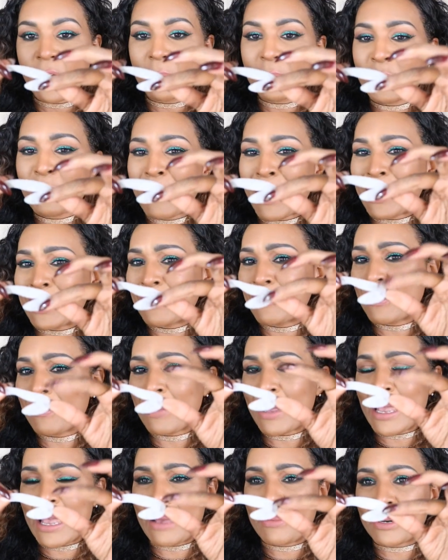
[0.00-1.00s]
You might even
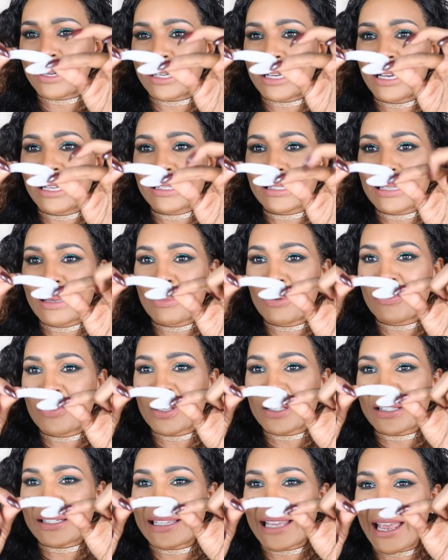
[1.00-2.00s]
be able to cut some of
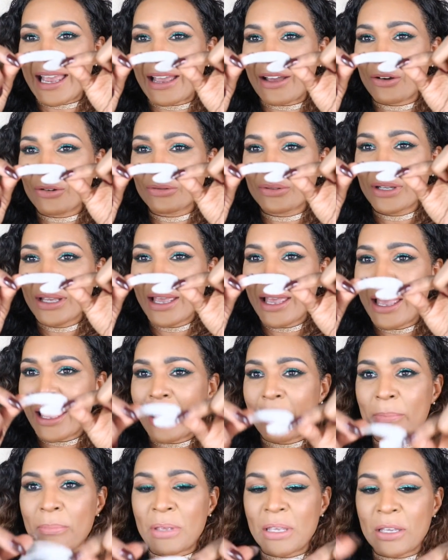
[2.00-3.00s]
this down
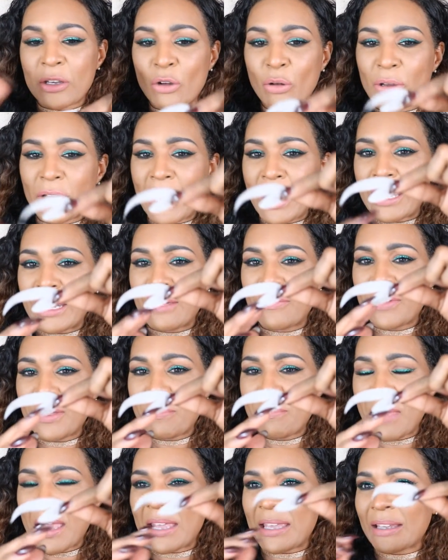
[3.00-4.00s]
and be creative
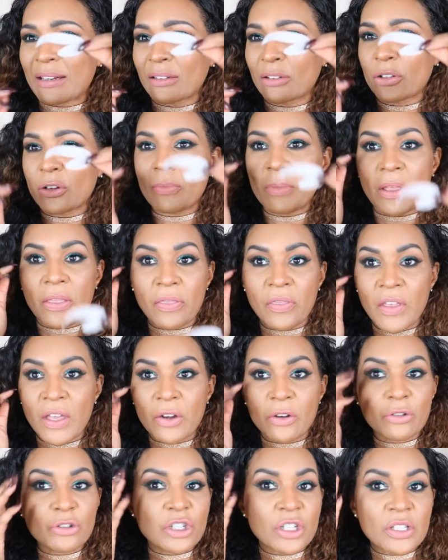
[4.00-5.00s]
and make it a little bit
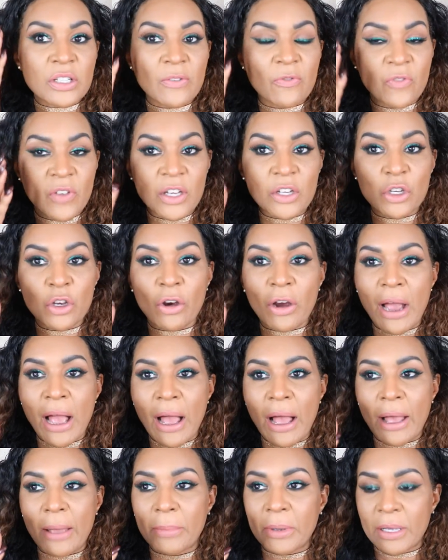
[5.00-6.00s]
thinner just to fit your
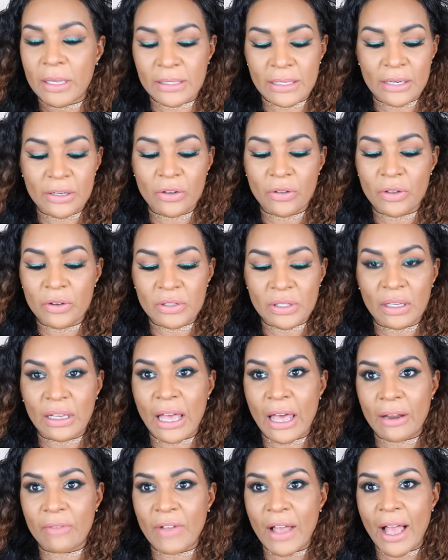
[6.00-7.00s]
eye, because I know there's a
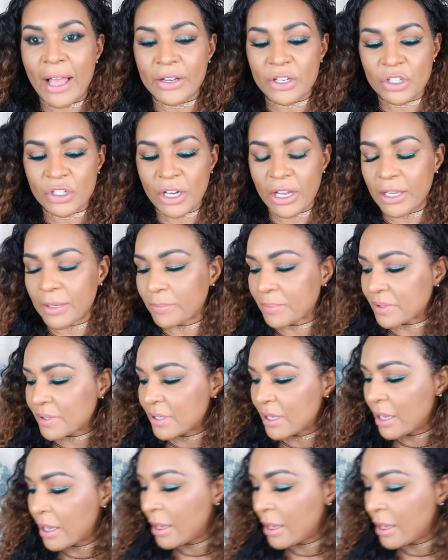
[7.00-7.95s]
lot of eye shapes.